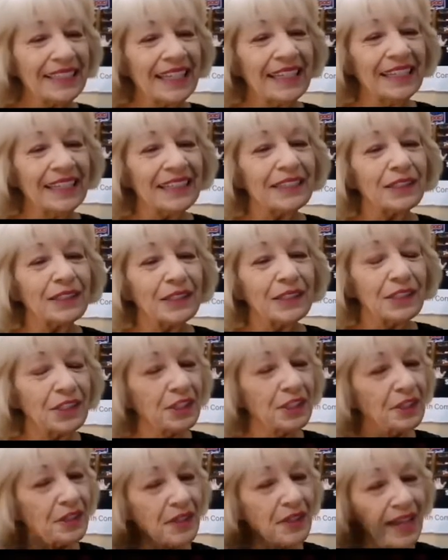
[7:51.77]
want to hear,
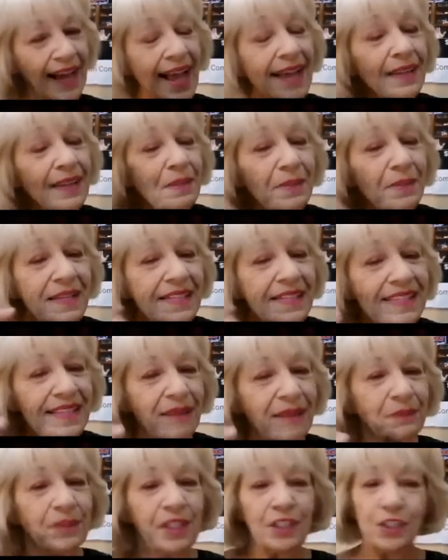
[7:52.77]
there had to be
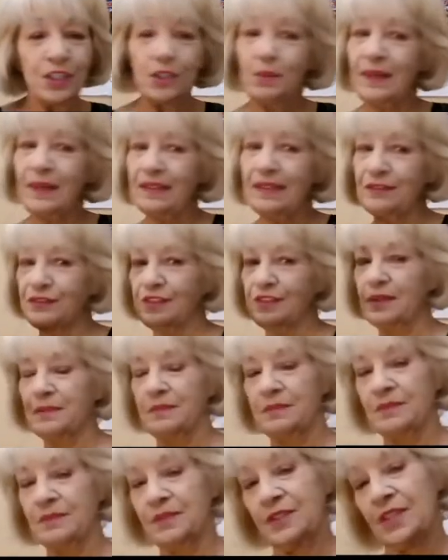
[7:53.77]
you went
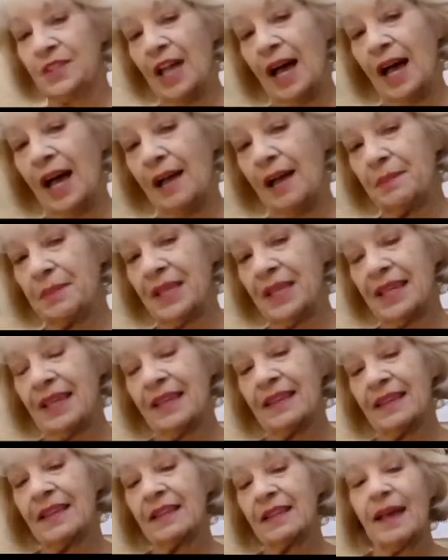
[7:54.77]
from not being
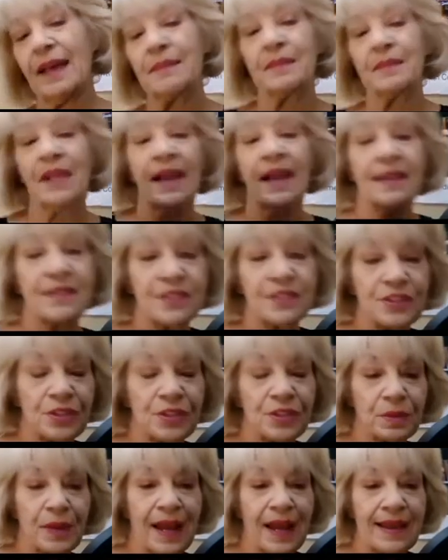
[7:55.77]
in the limelight to
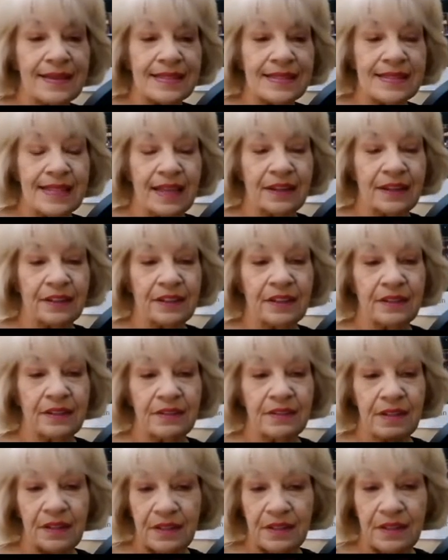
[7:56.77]
right center
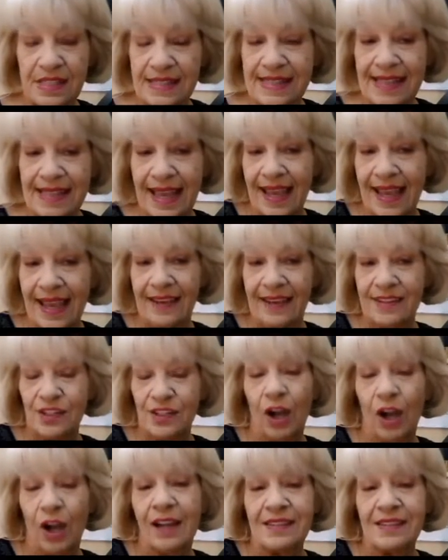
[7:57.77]
stage,
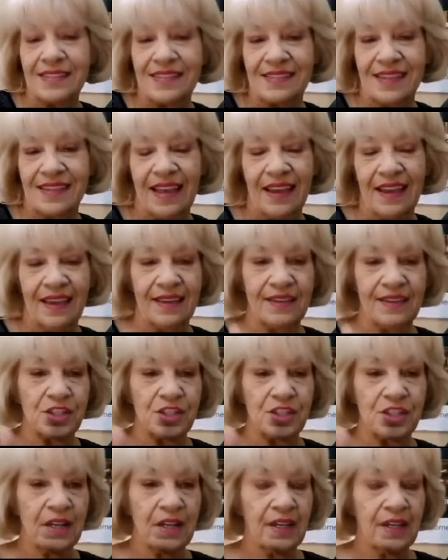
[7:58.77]
on
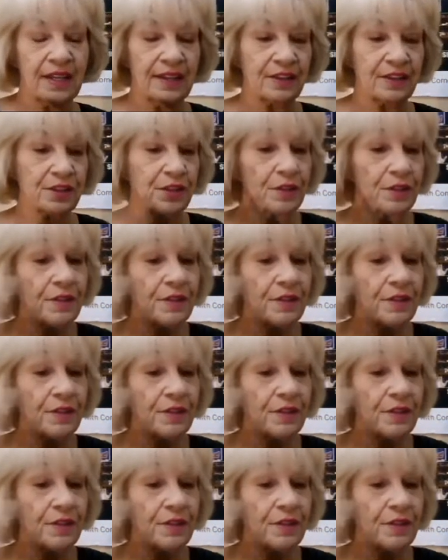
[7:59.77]
stage in two